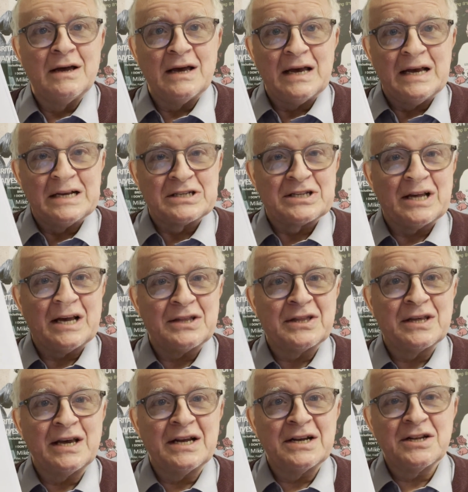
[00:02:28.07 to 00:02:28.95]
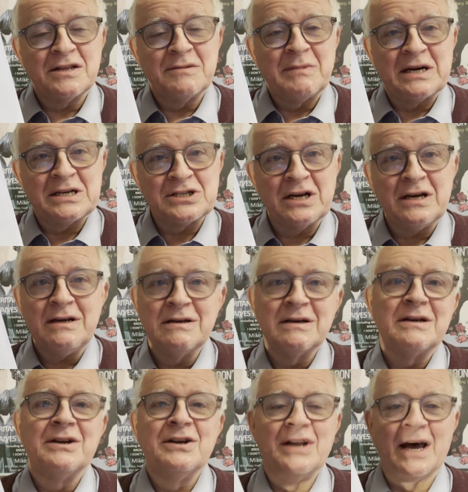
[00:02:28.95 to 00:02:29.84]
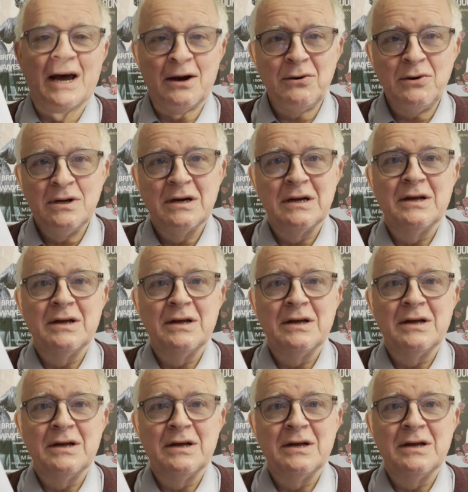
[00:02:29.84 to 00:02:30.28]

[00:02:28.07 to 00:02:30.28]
Is that the end of the matter? No.